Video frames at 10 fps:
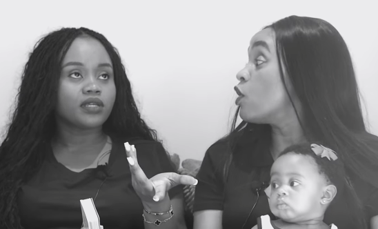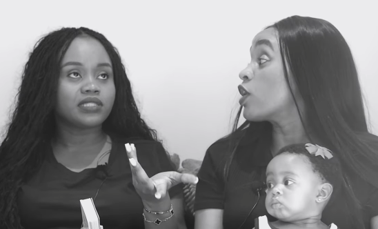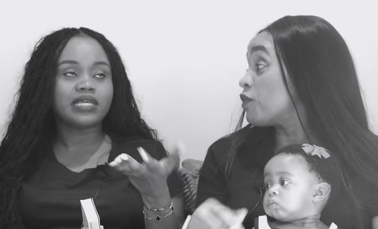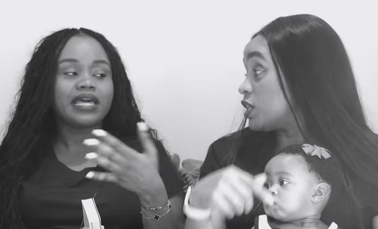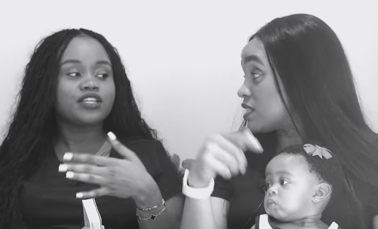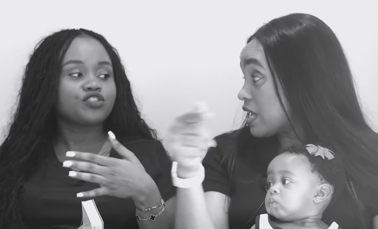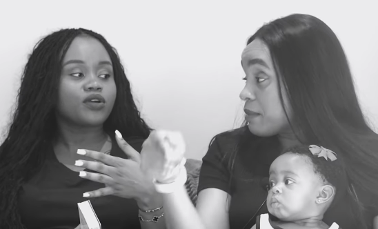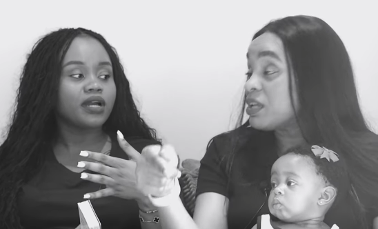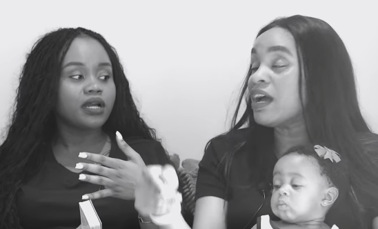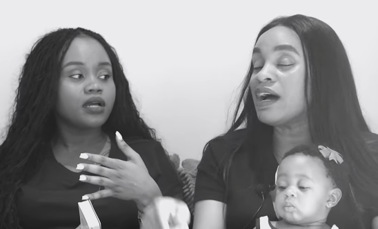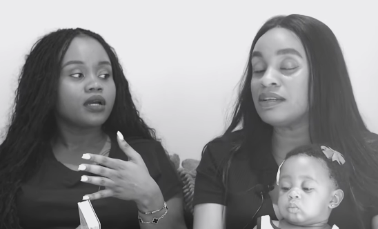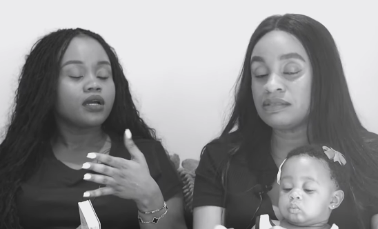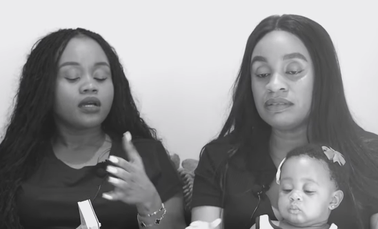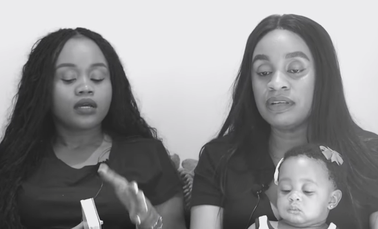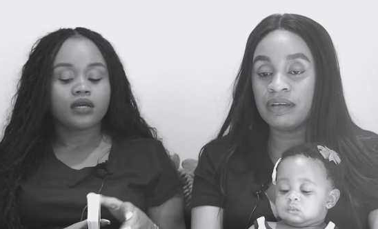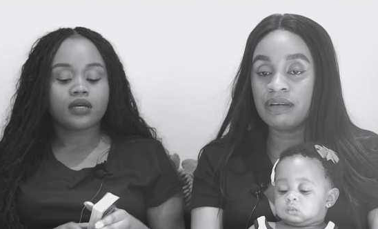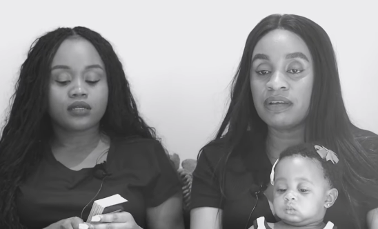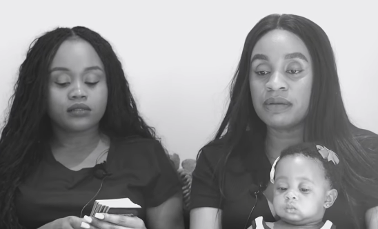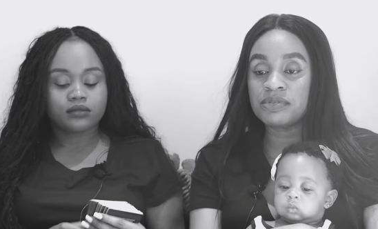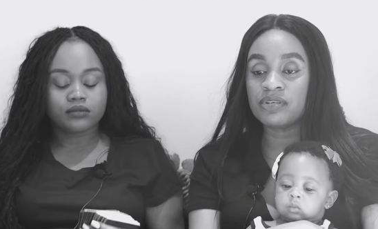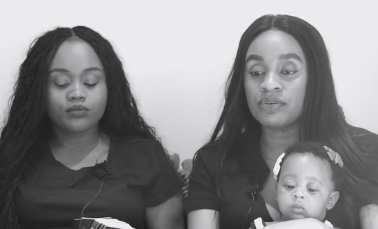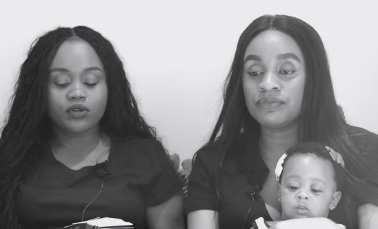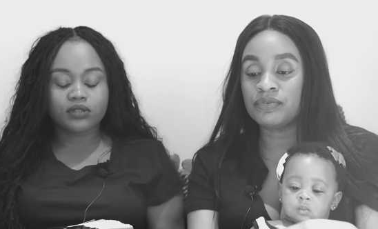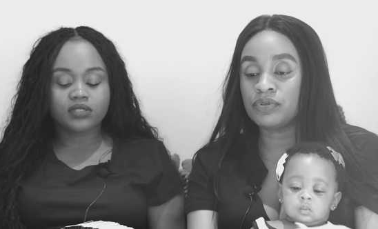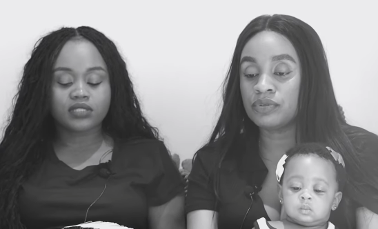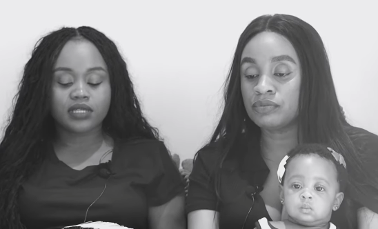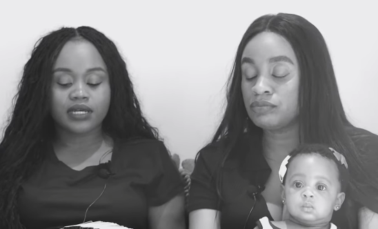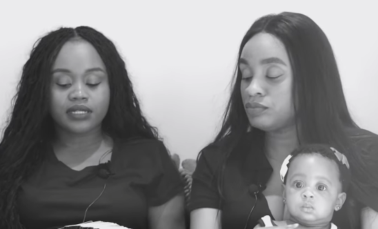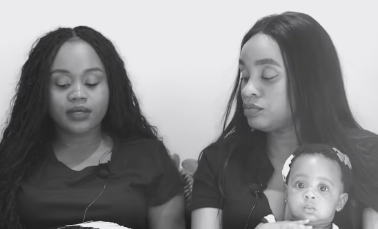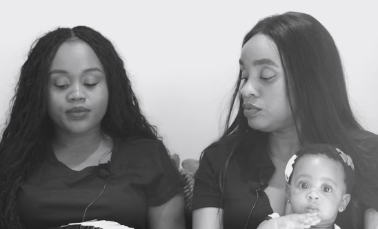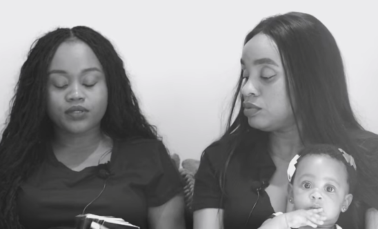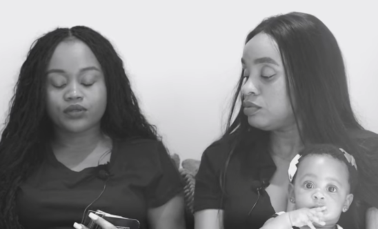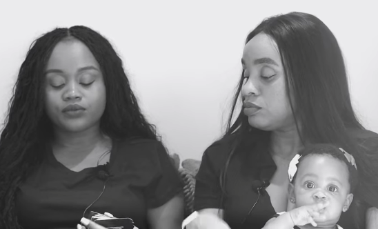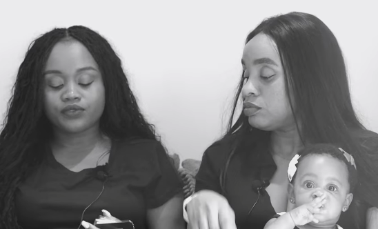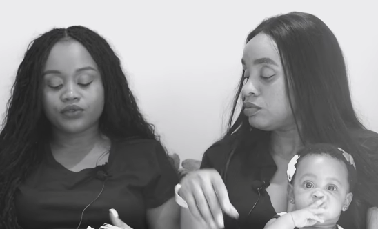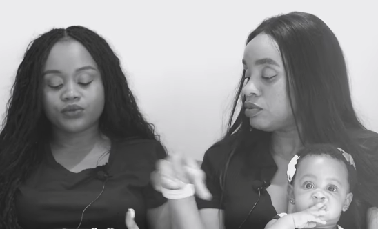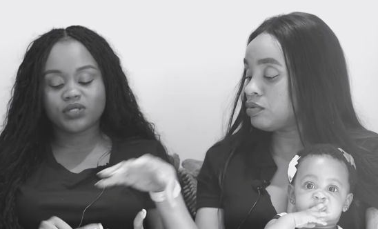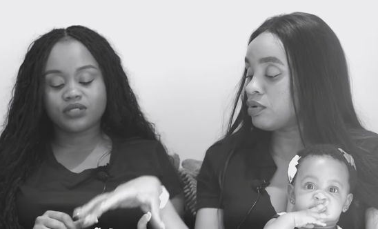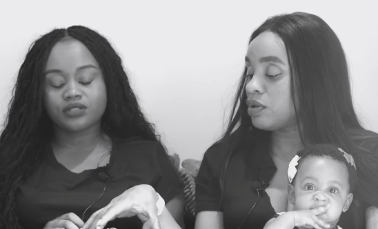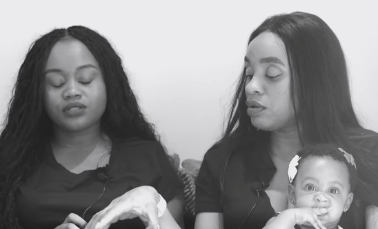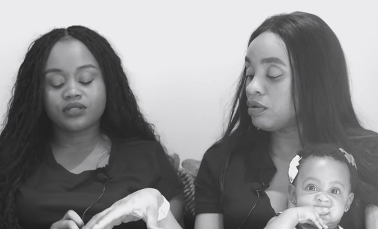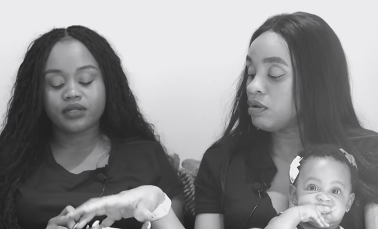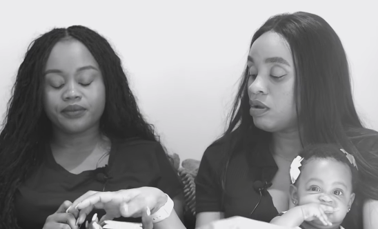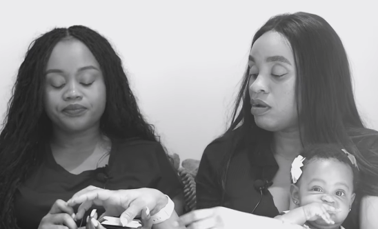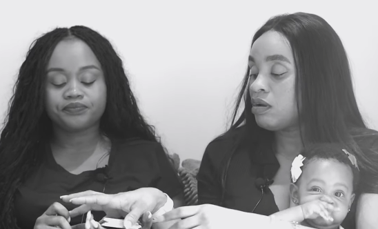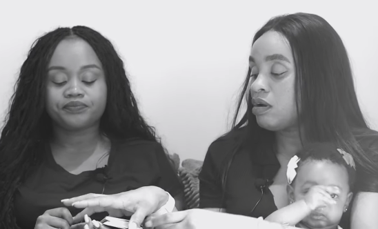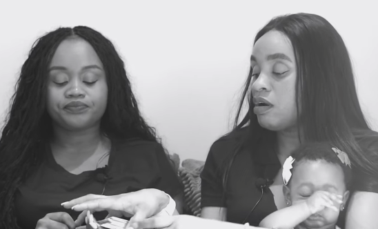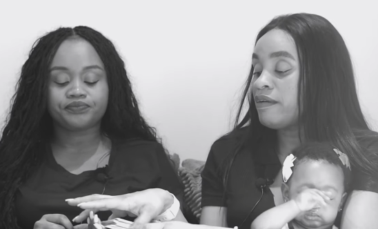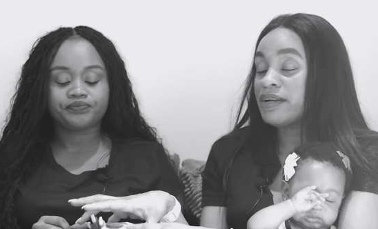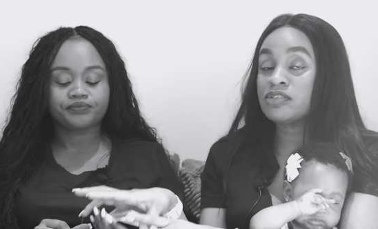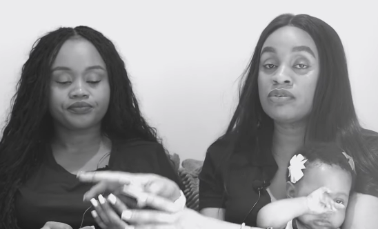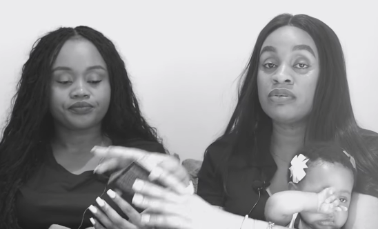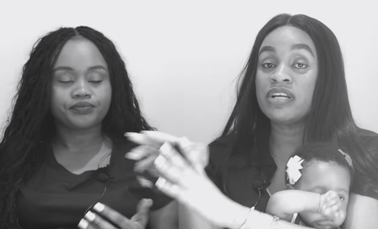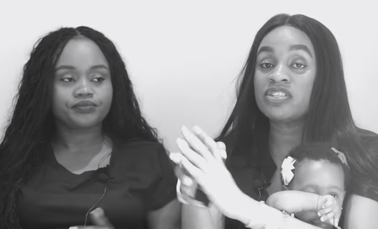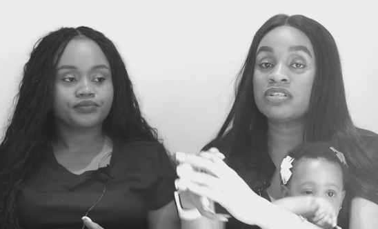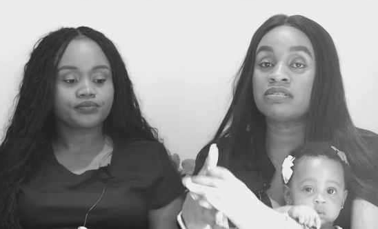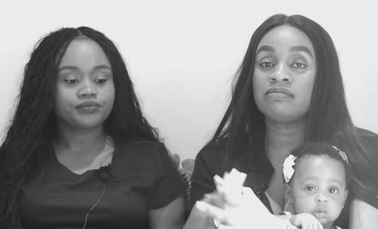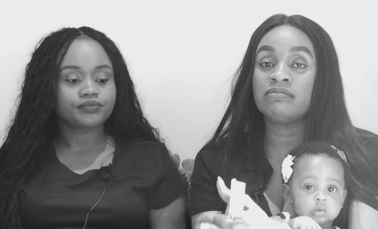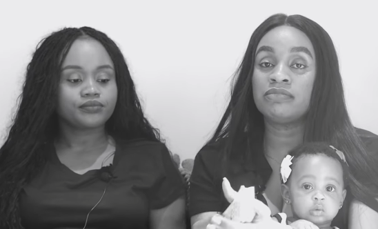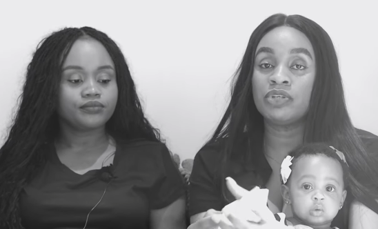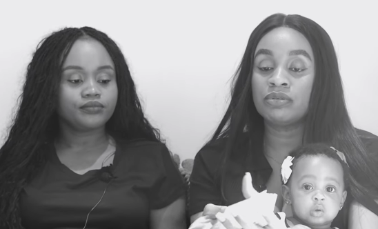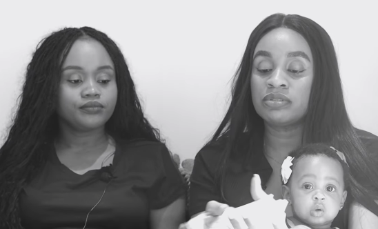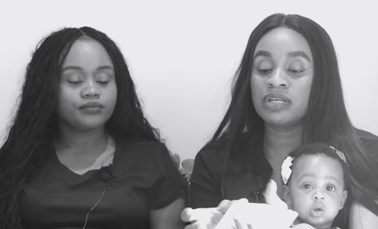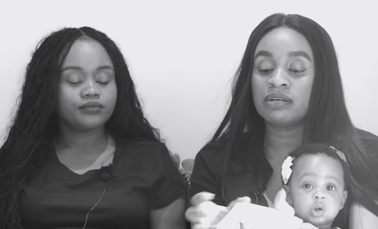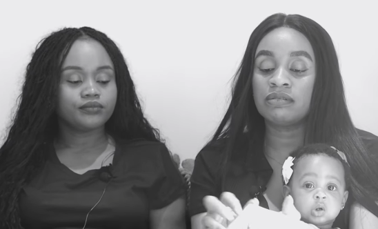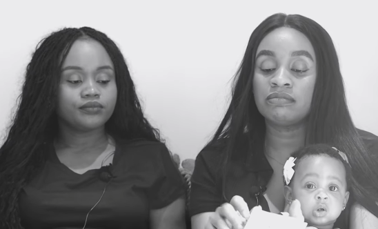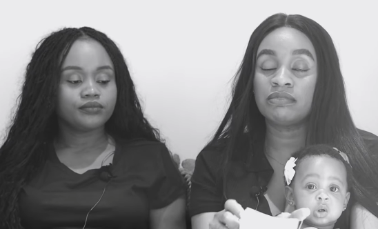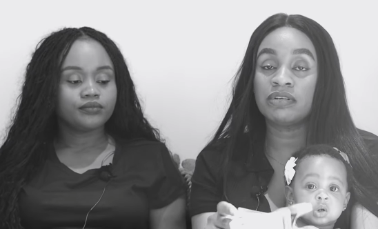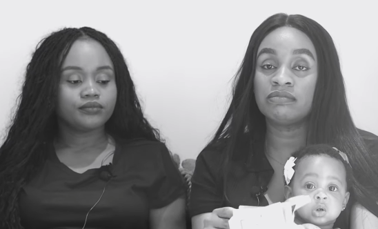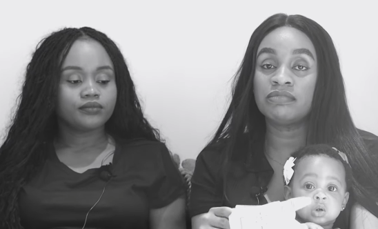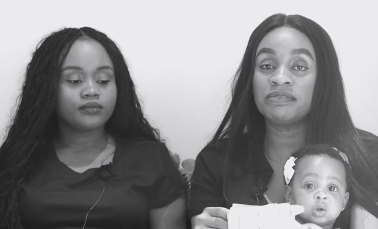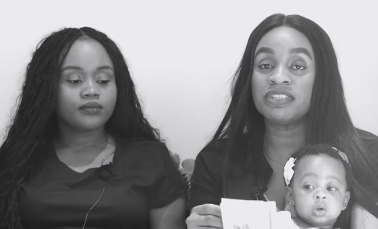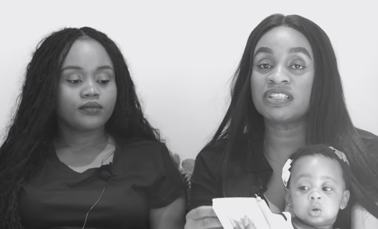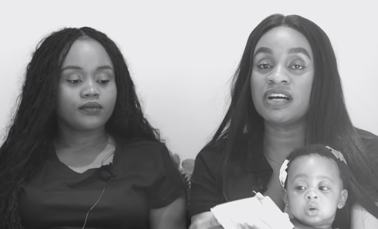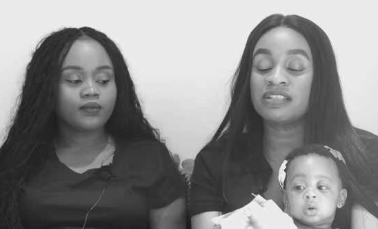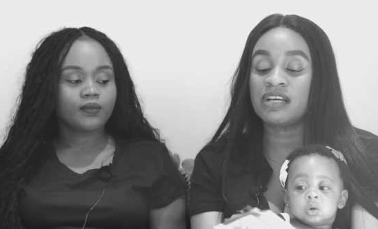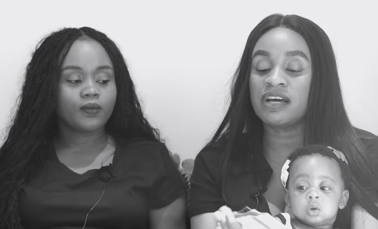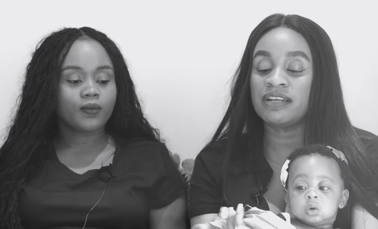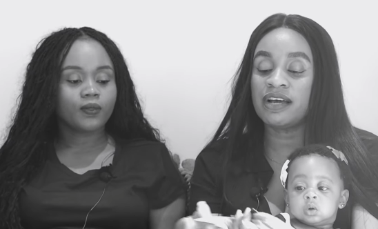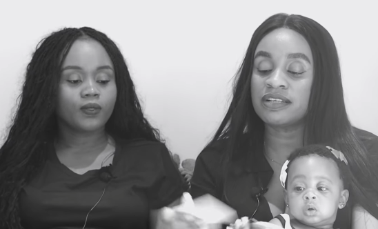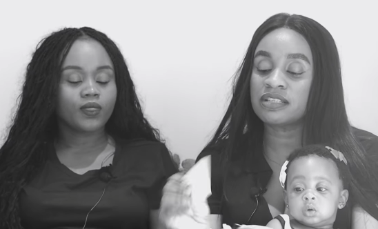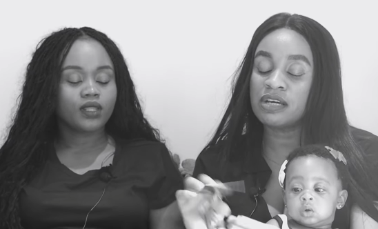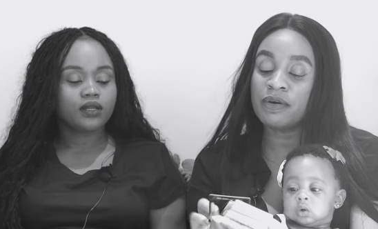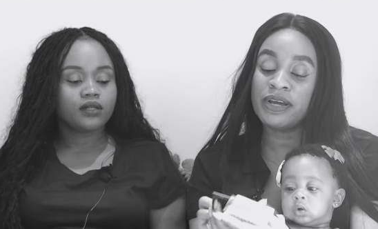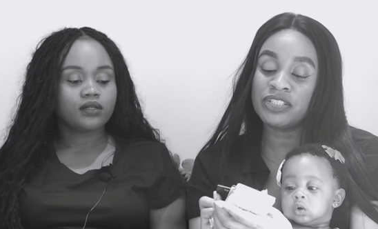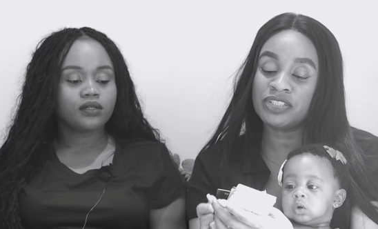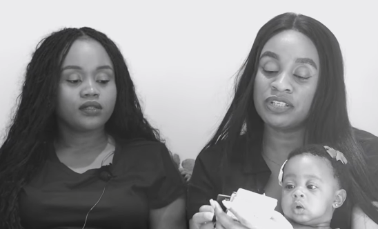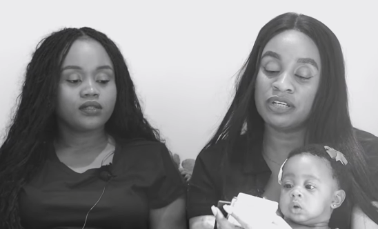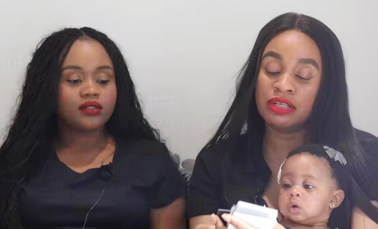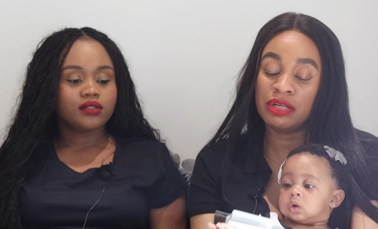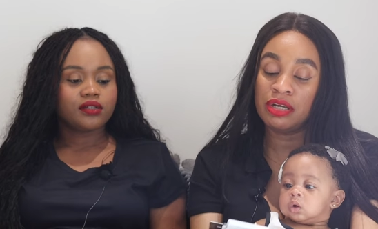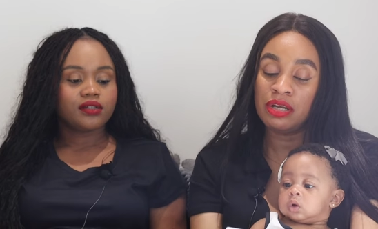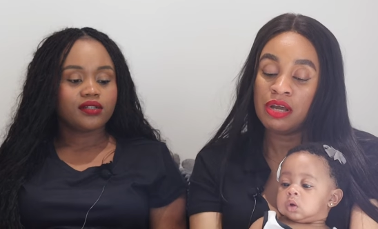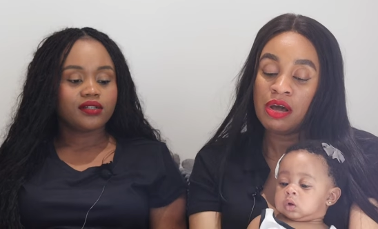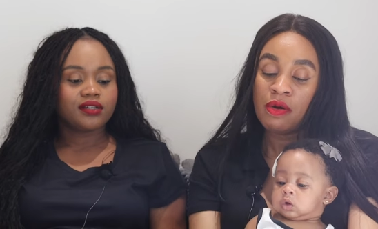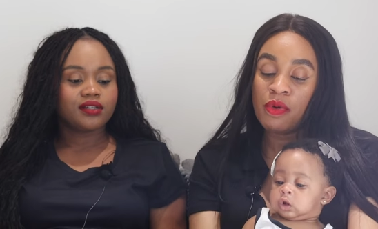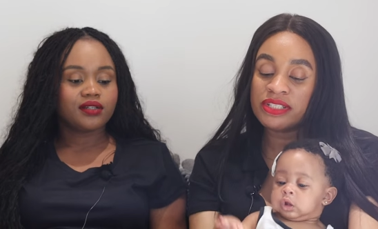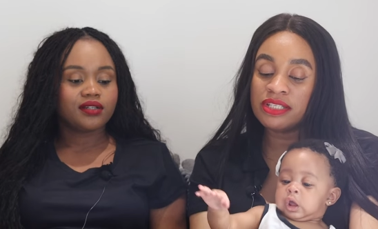Speaker 1: Okay, for the time they had, yeah, kept it on months for. they had kept it on for. Which,
Speaker 2: okay. Yeah. All right, so let's just you know take one of these cards and ask a question. What